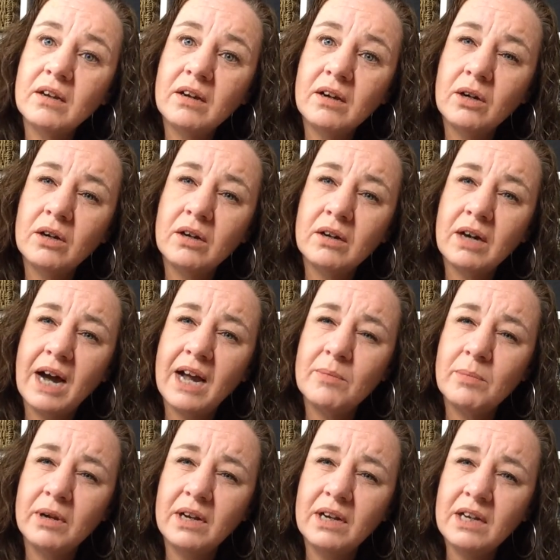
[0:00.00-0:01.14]
I
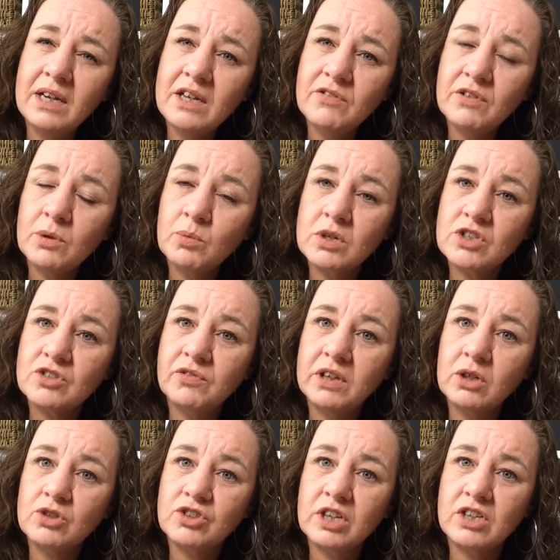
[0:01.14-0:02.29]
believe it was
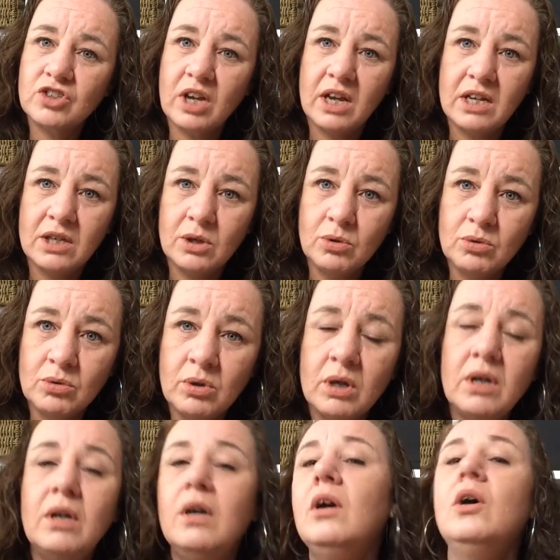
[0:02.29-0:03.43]
Fiddlesticks AU,
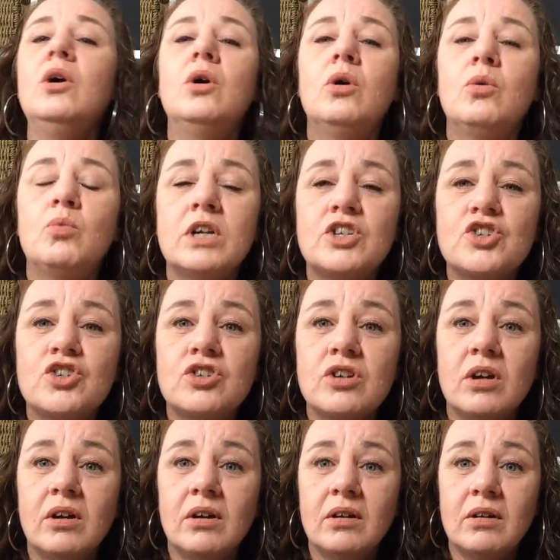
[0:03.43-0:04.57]
which
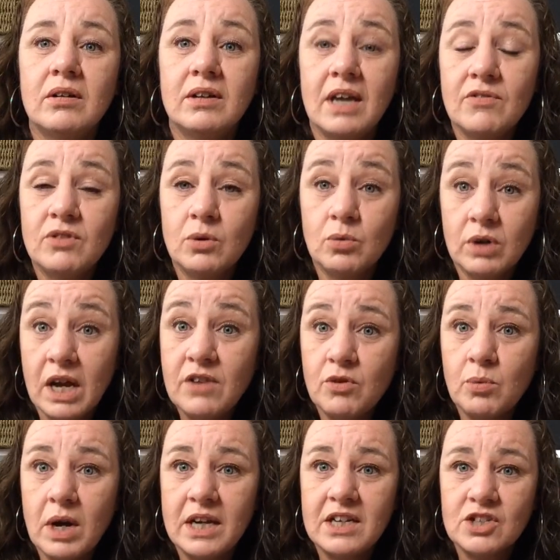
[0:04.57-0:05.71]
gave
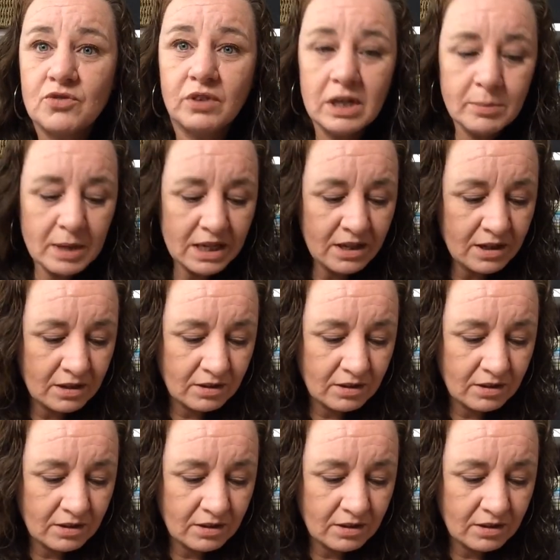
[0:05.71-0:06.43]
away this freebie.